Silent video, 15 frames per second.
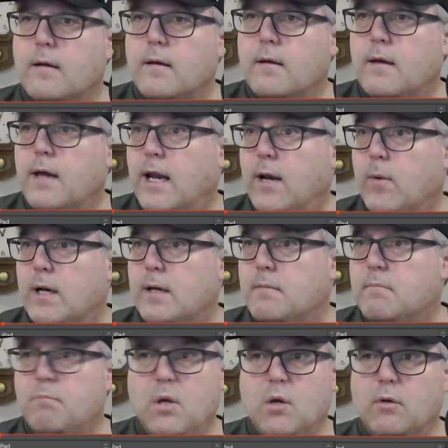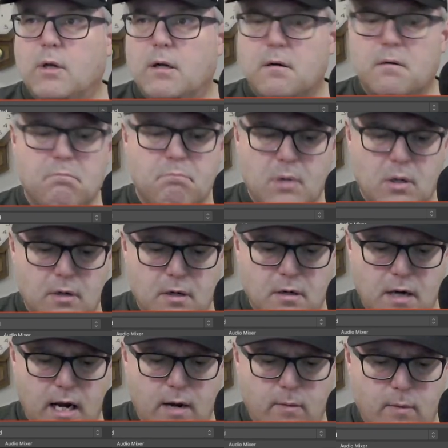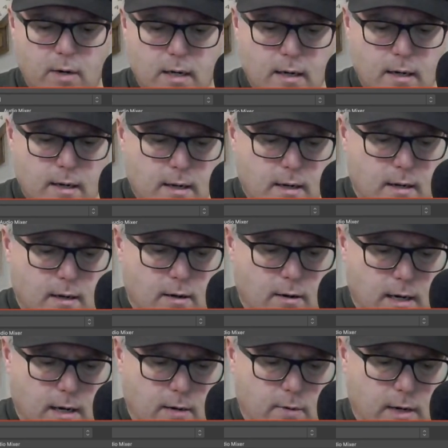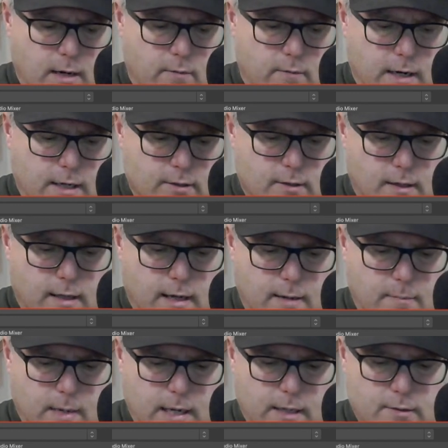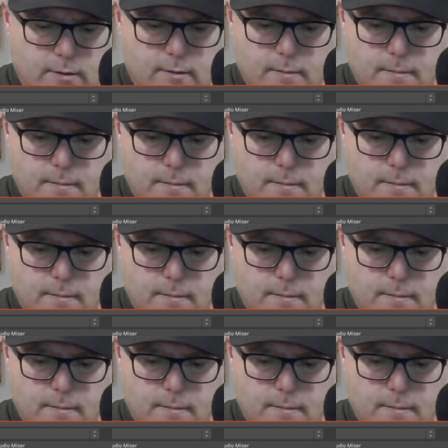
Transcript: Anyone? Bueller? Anyone? Okay, we can erase all that mess.